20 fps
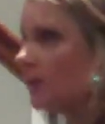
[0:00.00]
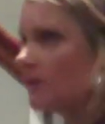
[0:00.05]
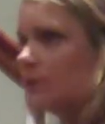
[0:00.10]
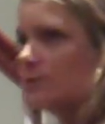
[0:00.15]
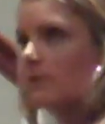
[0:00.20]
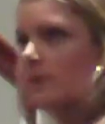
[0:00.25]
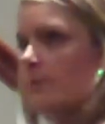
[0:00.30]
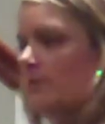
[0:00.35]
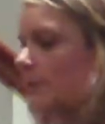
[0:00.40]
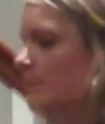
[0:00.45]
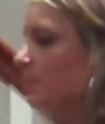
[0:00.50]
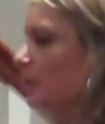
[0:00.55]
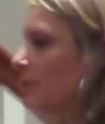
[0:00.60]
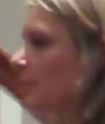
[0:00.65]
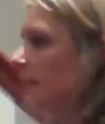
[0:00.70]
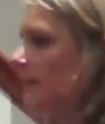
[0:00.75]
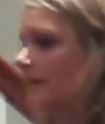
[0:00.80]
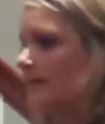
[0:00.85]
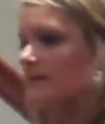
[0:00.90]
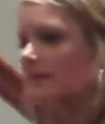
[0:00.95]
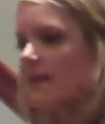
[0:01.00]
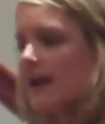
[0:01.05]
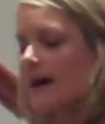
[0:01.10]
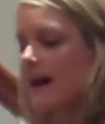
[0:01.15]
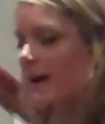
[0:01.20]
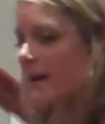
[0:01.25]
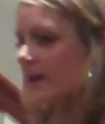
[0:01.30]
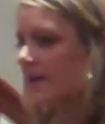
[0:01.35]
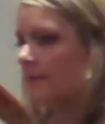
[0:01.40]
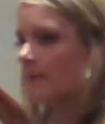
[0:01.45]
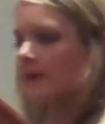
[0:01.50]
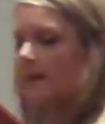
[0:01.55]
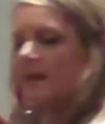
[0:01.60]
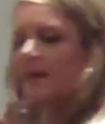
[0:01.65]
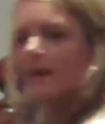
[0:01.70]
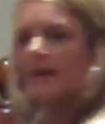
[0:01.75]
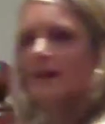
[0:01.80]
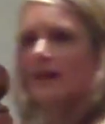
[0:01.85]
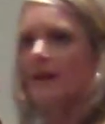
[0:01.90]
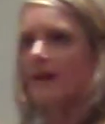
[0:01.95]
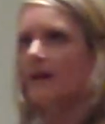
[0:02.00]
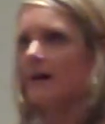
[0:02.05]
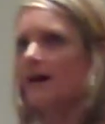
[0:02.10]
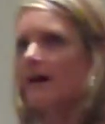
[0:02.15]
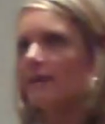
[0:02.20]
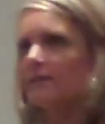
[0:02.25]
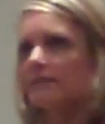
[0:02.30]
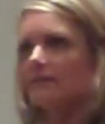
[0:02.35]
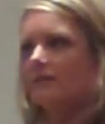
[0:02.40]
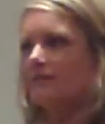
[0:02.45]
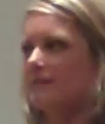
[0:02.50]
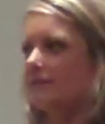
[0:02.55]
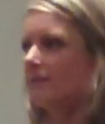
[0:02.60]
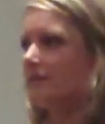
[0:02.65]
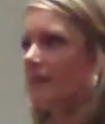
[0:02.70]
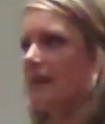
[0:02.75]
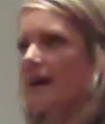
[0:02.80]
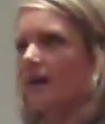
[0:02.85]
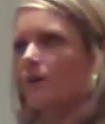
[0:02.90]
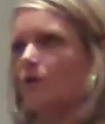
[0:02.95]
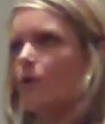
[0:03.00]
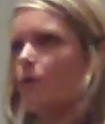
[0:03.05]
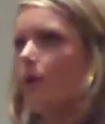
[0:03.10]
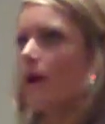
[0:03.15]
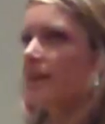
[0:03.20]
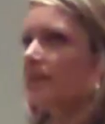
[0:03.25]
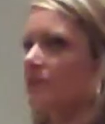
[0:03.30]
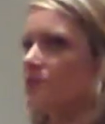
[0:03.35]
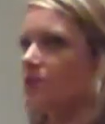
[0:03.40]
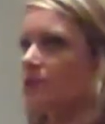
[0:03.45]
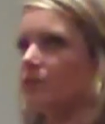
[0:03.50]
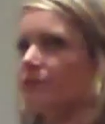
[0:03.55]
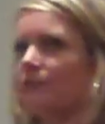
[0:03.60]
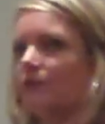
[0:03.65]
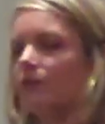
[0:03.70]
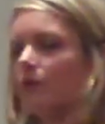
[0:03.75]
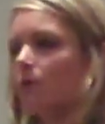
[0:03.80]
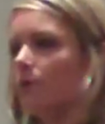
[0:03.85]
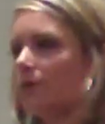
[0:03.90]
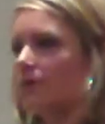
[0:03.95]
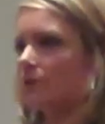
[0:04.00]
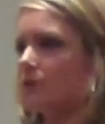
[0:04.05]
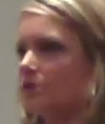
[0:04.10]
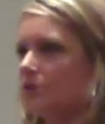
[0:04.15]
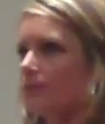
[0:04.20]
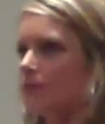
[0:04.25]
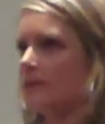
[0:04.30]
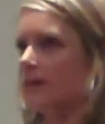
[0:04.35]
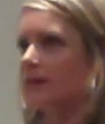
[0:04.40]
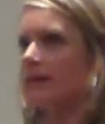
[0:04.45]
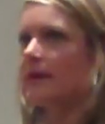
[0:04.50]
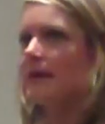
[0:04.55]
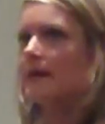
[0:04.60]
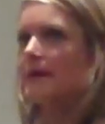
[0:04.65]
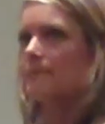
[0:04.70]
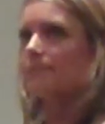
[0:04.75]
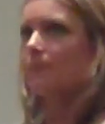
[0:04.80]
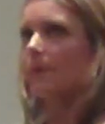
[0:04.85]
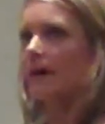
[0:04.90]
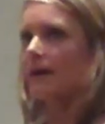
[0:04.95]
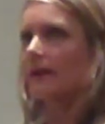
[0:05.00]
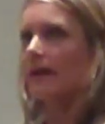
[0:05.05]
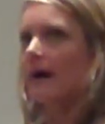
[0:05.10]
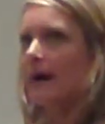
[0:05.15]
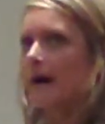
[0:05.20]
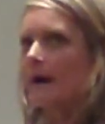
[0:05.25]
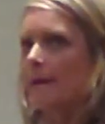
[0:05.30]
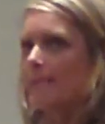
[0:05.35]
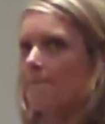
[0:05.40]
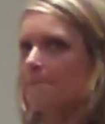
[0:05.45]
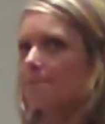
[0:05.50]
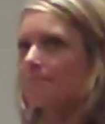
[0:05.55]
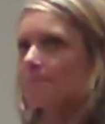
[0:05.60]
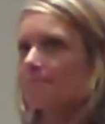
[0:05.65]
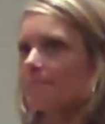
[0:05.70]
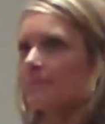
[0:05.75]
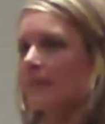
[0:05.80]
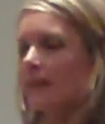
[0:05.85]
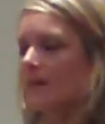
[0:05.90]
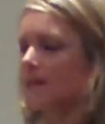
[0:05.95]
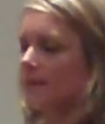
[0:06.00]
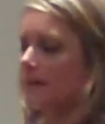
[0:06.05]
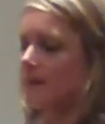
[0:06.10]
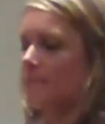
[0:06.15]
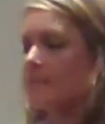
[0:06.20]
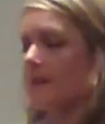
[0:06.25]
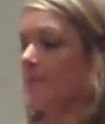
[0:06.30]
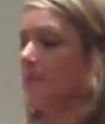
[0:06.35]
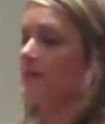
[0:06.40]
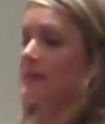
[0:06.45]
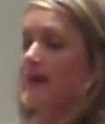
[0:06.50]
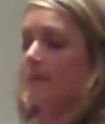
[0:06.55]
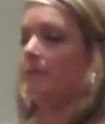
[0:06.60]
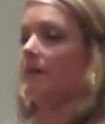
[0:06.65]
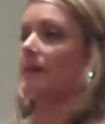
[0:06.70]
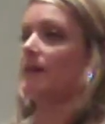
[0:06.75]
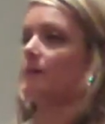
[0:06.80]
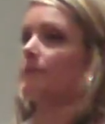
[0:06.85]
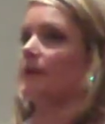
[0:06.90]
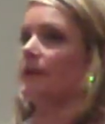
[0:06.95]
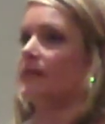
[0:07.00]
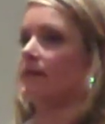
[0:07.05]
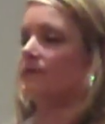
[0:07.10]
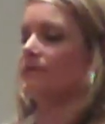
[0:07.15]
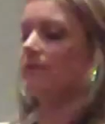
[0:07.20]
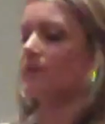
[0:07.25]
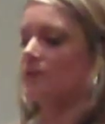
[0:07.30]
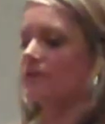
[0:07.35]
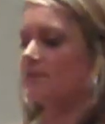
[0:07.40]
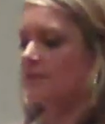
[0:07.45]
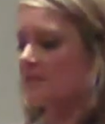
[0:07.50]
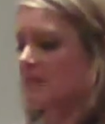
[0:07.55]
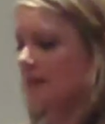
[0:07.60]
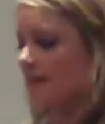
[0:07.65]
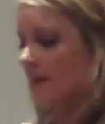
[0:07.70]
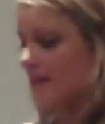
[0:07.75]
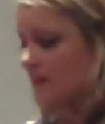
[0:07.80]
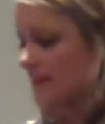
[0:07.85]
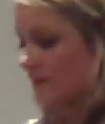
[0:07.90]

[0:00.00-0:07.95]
you can be putting in time and not quite sure if you know what you're doing, but and maybe not making money at first.